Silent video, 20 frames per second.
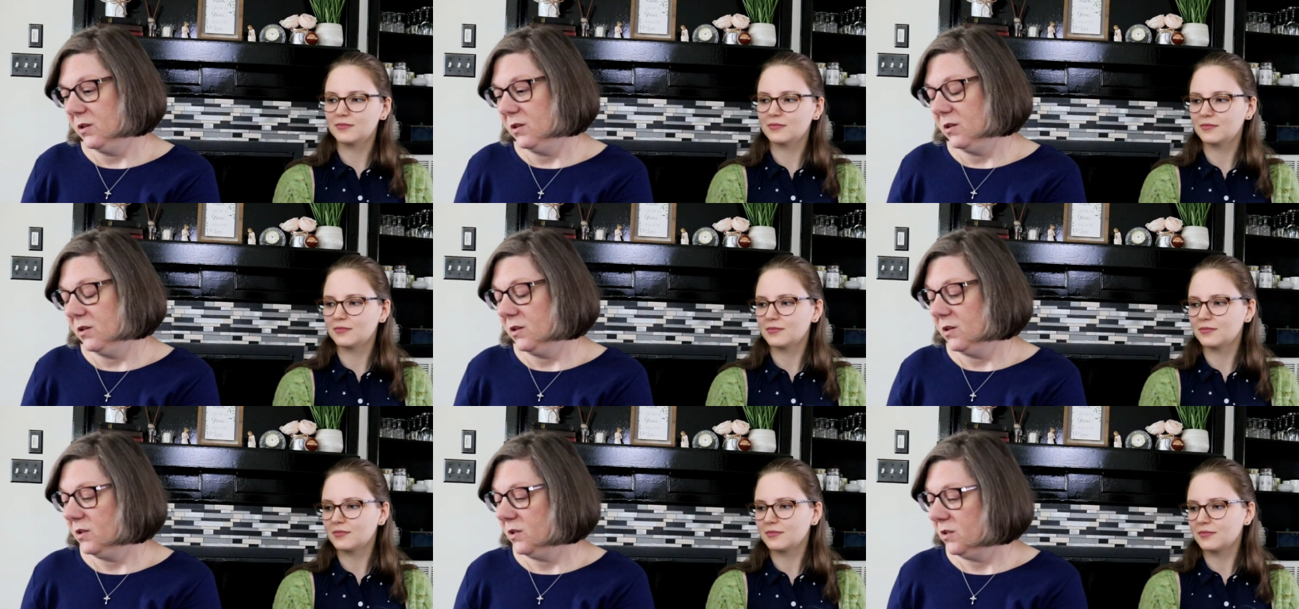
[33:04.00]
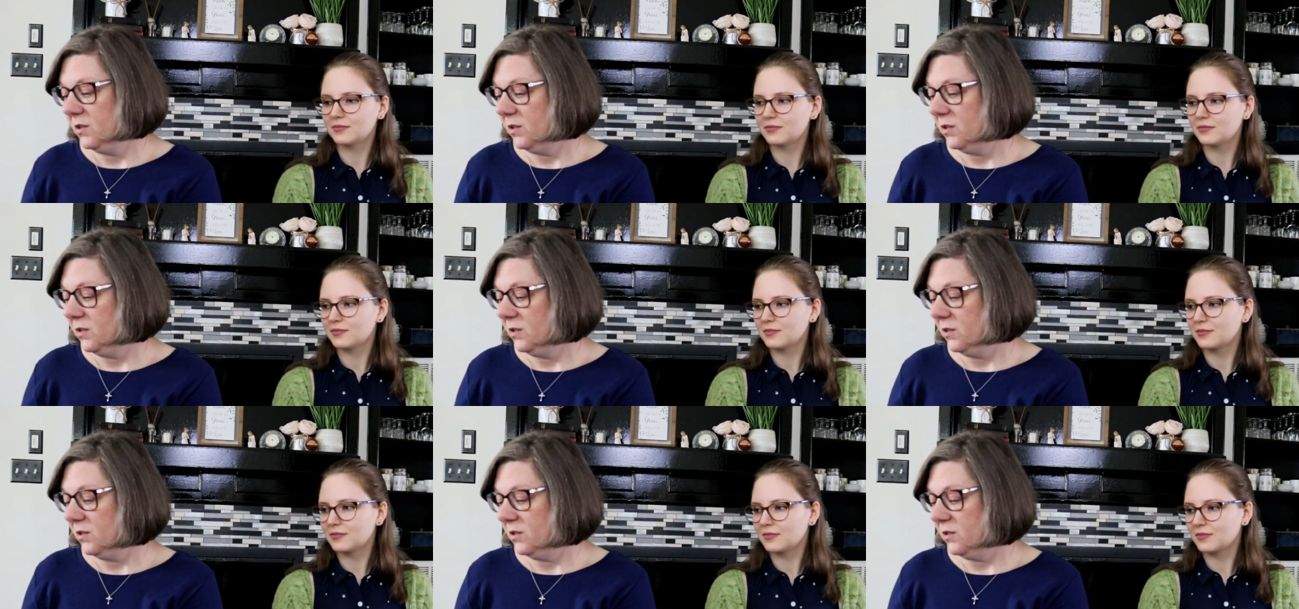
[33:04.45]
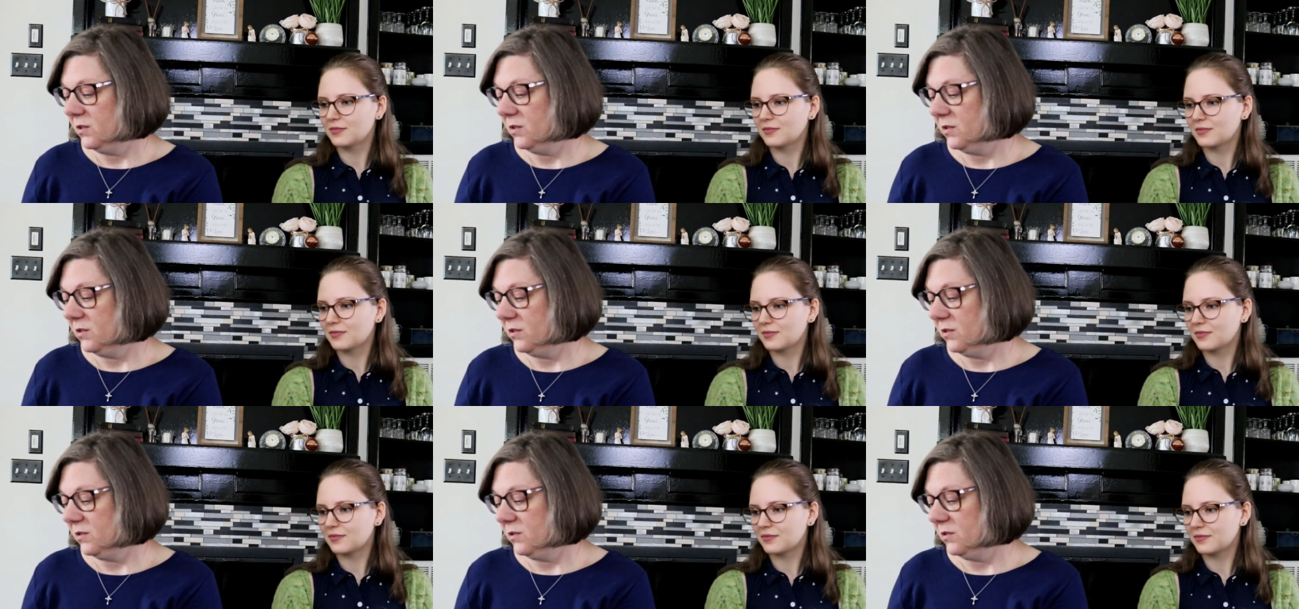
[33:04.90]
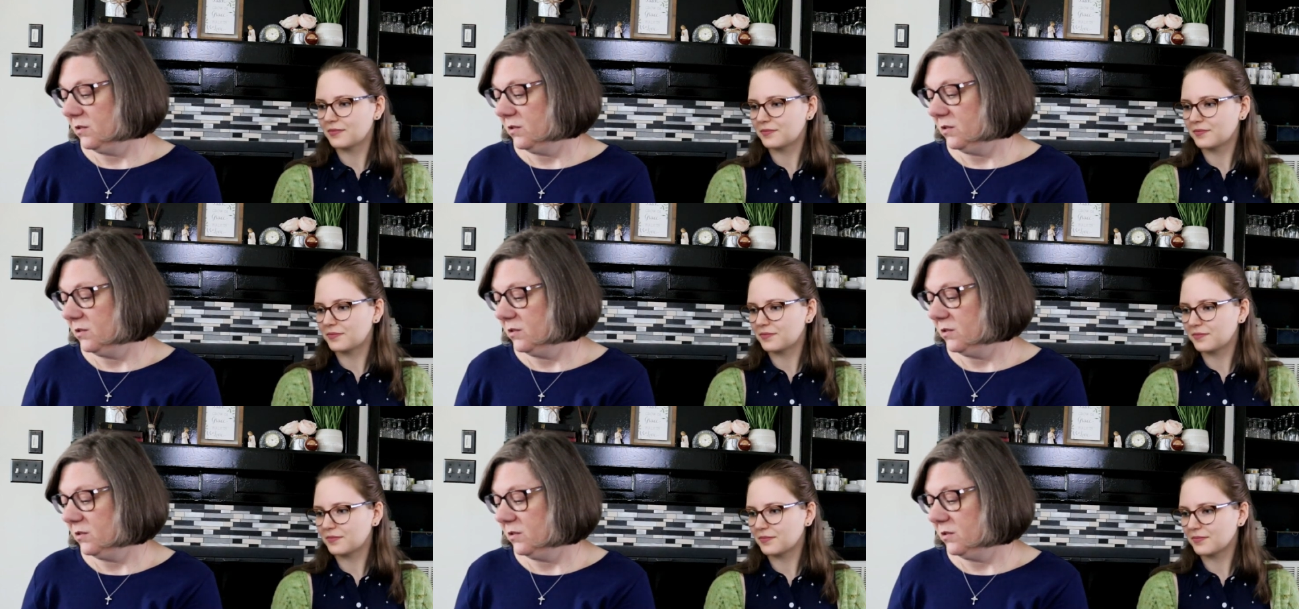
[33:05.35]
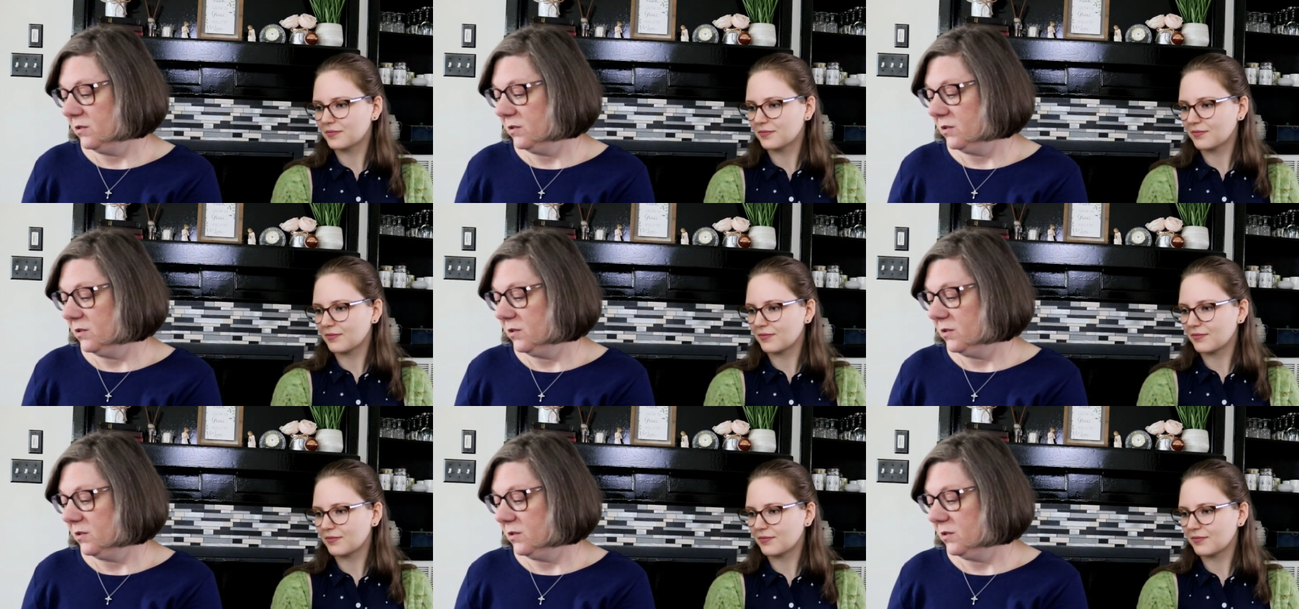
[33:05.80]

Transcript: (no one is talking)